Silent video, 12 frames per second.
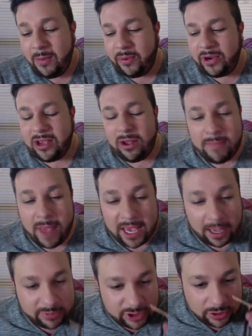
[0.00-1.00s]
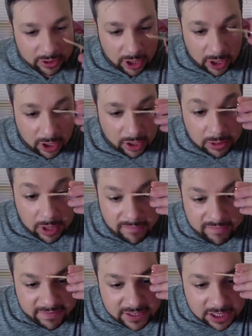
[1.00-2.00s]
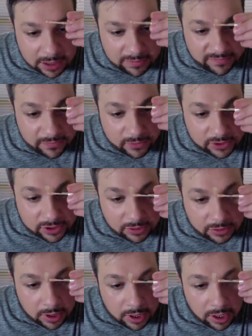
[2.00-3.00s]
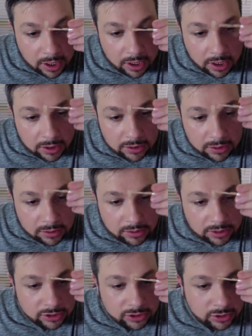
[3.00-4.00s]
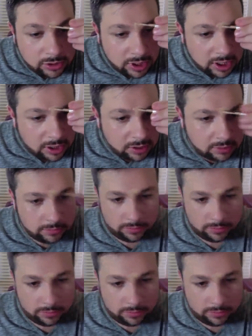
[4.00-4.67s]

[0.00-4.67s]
Putting on makeup shouldn't hurt. Well, I've never done it before, so shouldn't it?